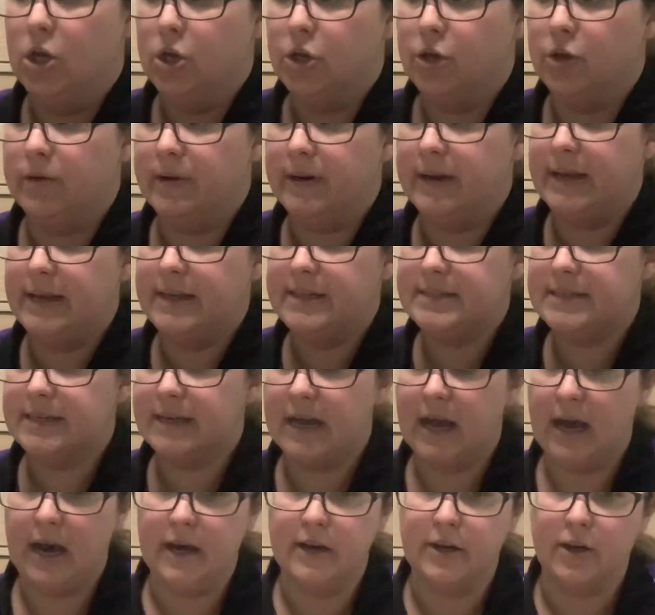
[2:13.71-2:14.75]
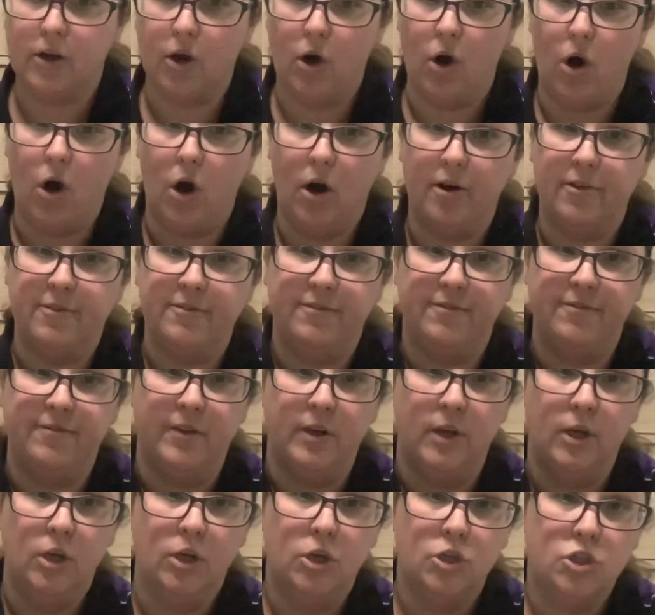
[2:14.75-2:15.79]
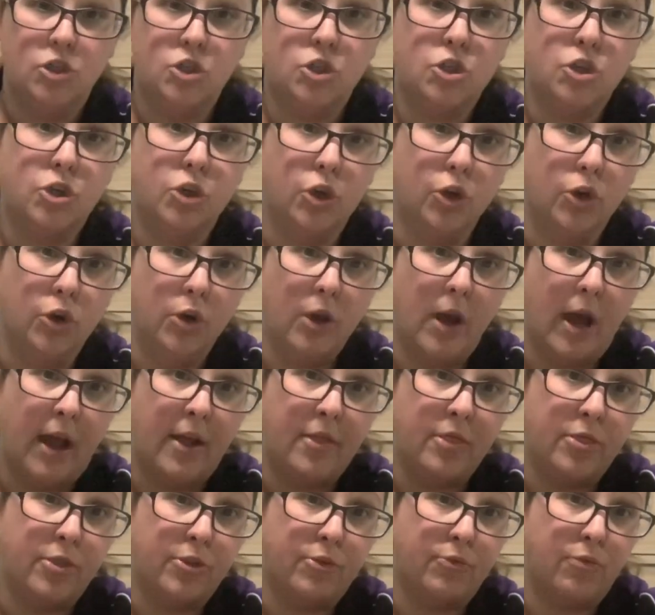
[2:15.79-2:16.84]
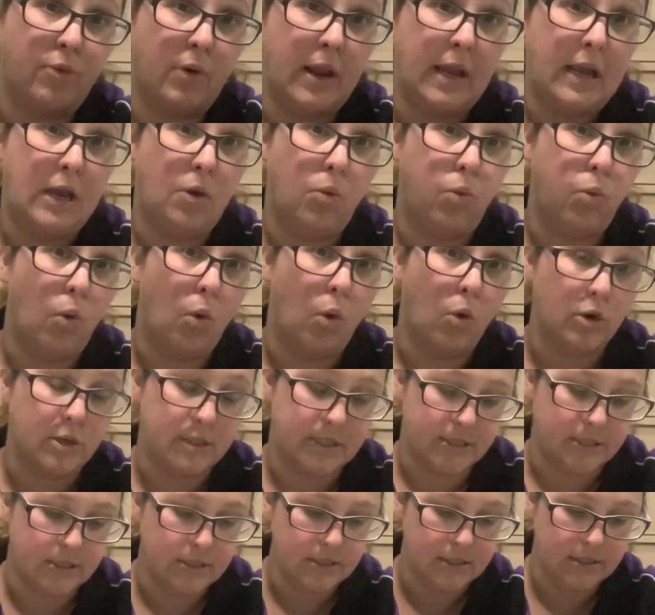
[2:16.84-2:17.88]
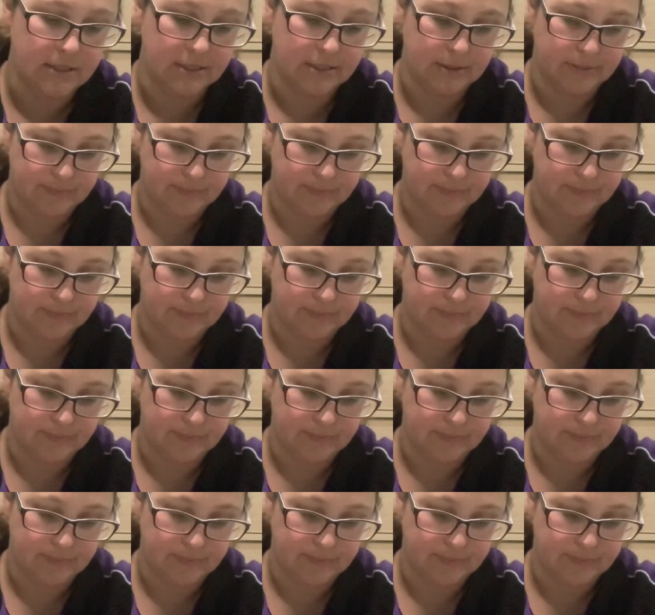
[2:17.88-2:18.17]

you need to cut off 2 3/4.